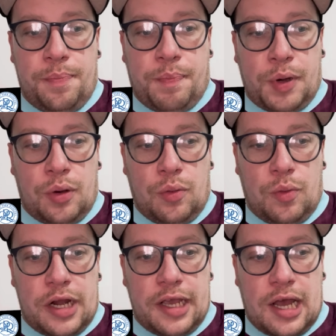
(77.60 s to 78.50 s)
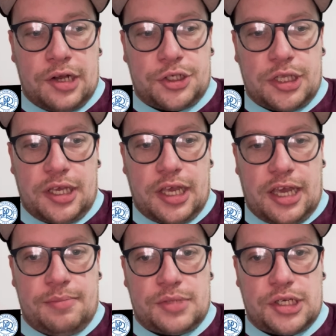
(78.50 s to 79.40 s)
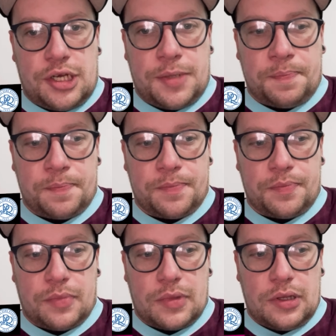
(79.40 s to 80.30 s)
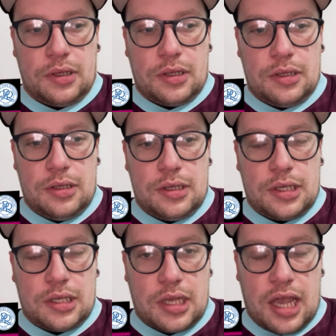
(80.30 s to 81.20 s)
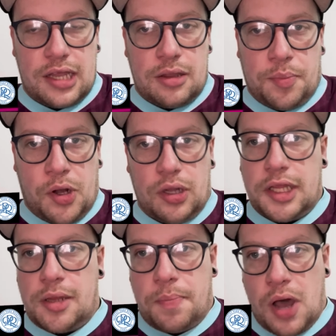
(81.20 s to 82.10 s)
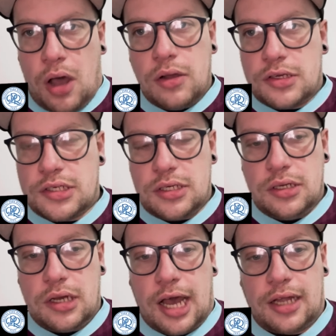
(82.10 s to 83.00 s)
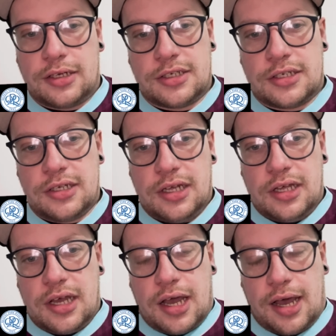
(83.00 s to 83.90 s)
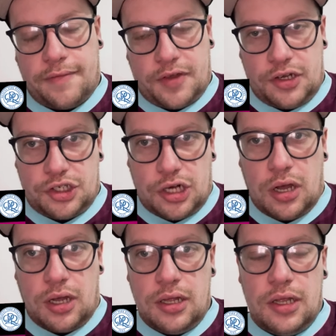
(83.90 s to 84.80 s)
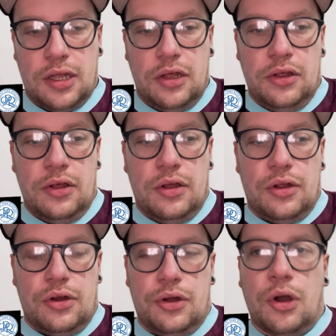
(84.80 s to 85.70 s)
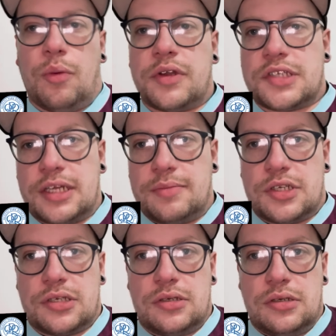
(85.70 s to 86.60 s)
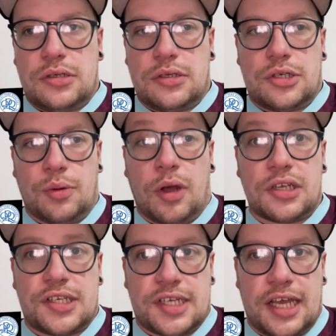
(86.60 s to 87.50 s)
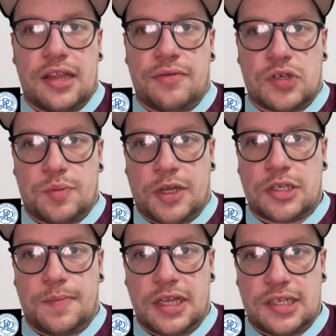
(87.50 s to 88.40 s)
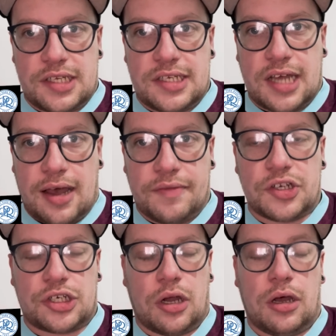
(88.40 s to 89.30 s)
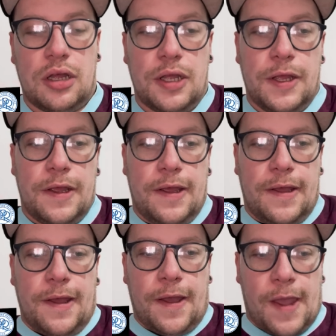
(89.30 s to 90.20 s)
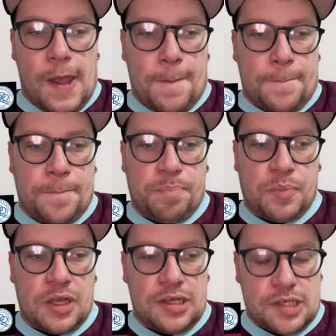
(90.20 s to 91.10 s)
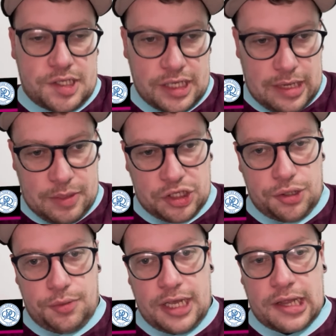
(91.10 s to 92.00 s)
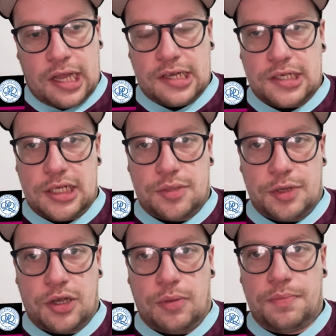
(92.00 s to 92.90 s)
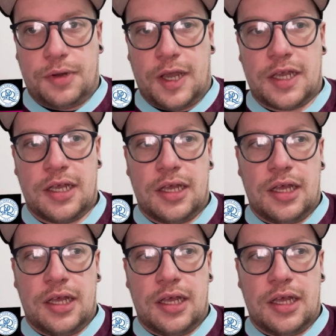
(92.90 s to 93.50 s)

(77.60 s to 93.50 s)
But when it actually came to getting the ball in the box and having a shot, no one seems to want to take the responsibility to have a shot. It's the same issue we had last season with Company.